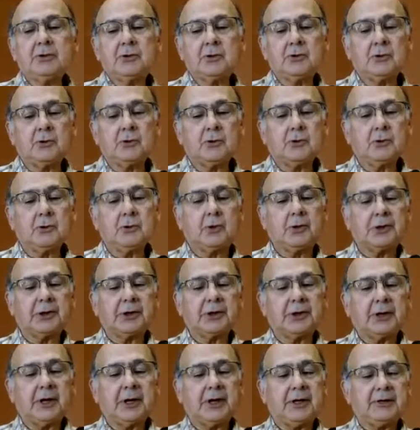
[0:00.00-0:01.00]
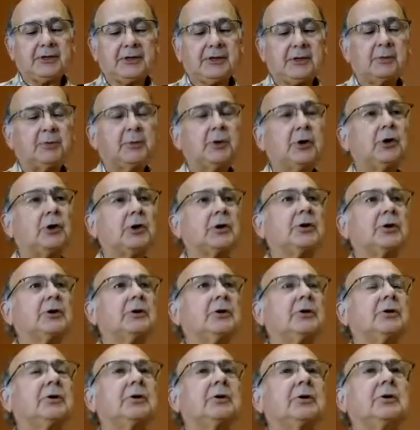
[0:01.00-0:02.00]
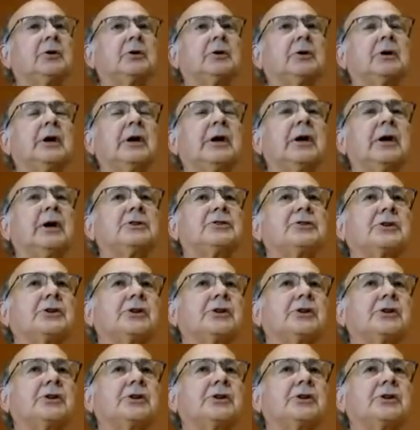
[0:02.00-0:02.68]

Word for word: to organize the book as